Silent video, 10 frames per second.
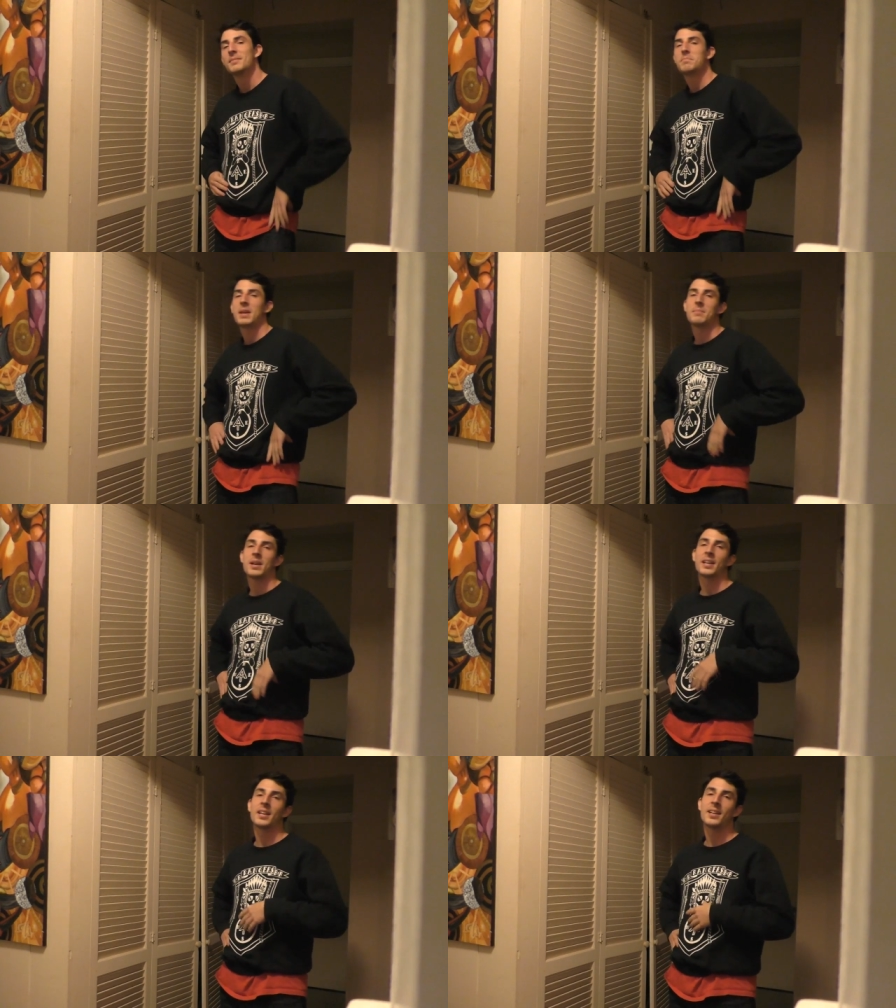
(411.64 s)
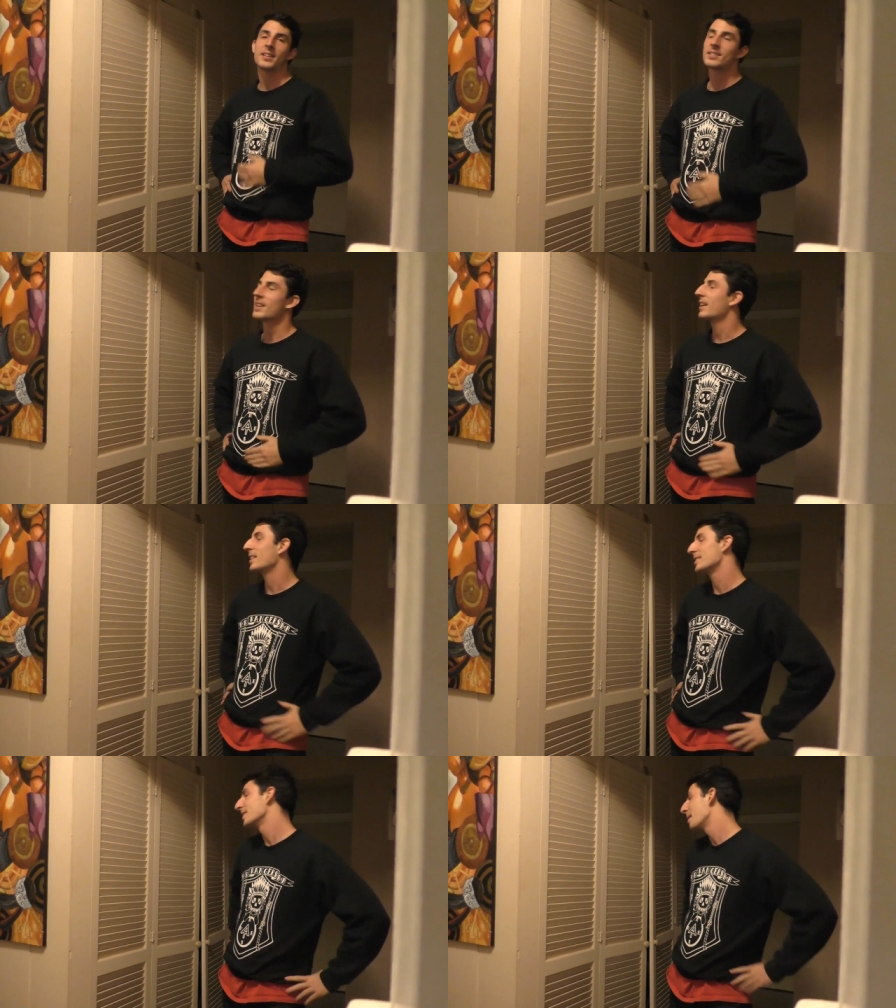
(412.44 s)
Ben and Mike here, standing at
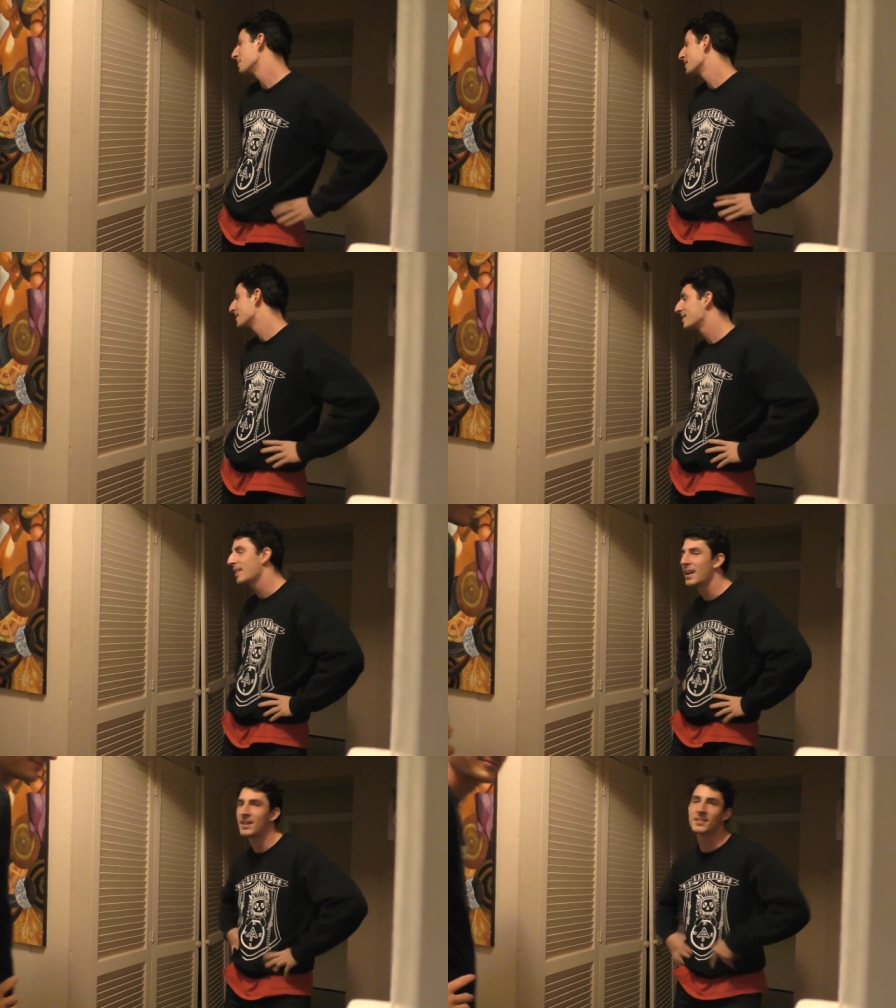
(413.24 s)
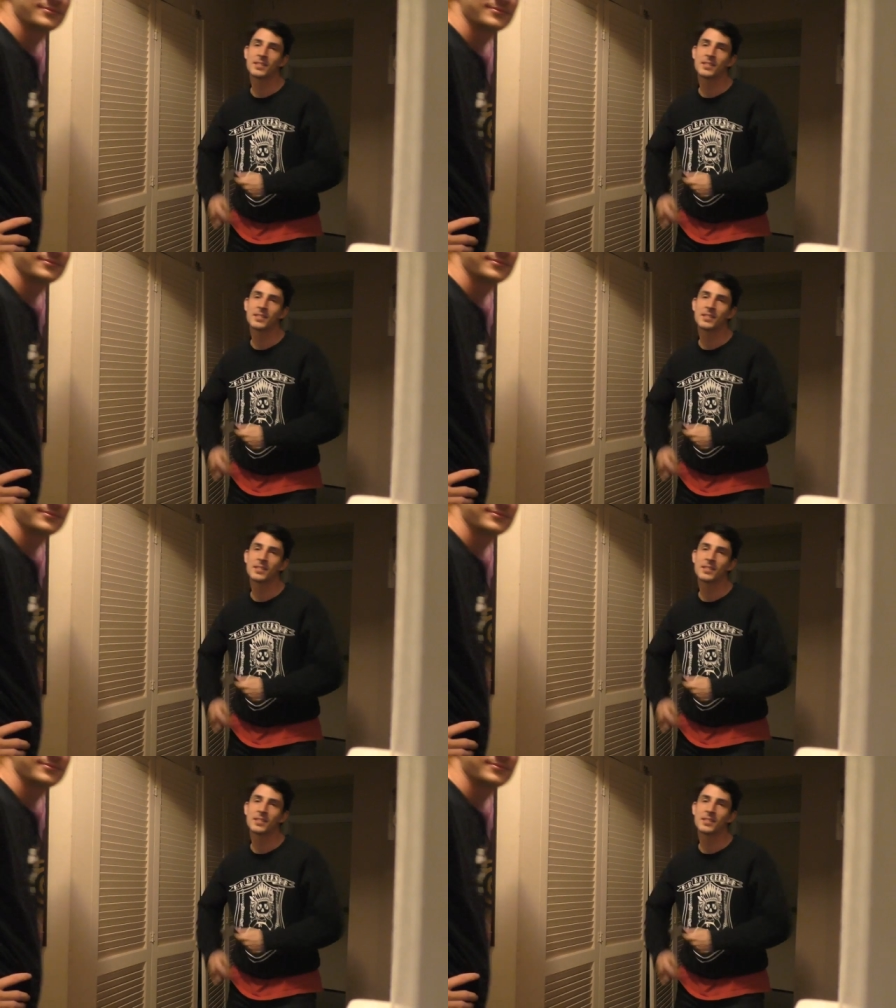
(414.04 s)
the top of the stairs.